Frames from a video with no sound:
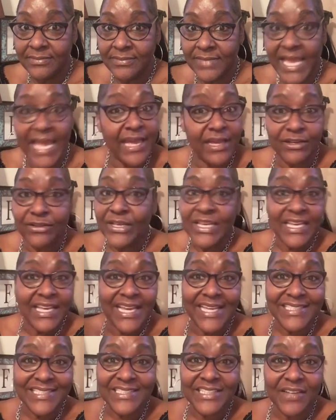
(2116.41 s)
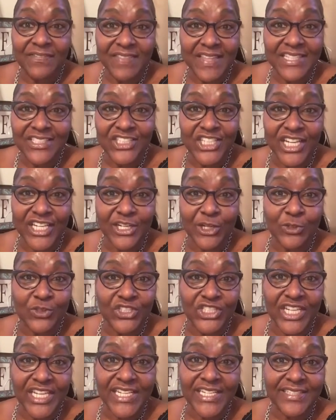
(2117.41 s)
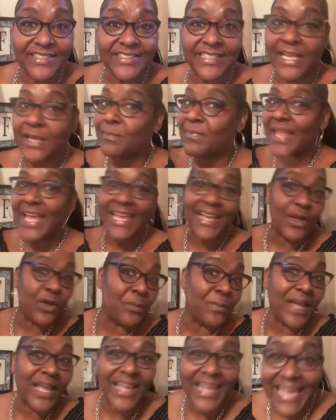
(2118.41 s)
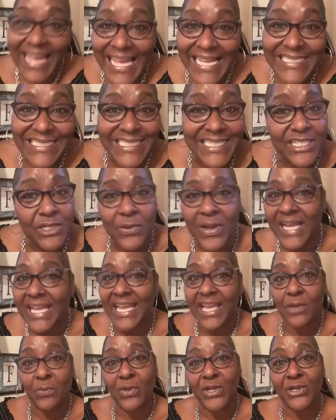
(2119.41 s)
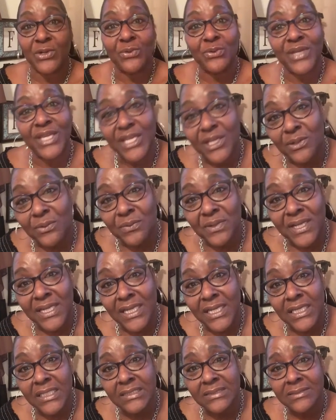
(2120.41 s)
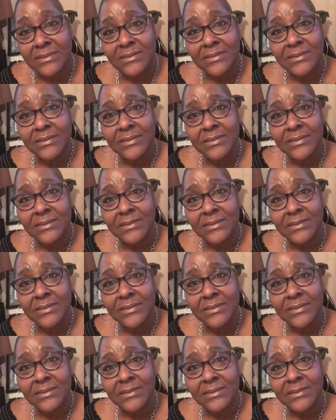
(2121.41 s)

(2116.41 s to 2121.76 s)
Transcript: Hell, it's stuff that Gino Jennings say. I'm like, oh my God, Gino, I can't wear no earrings.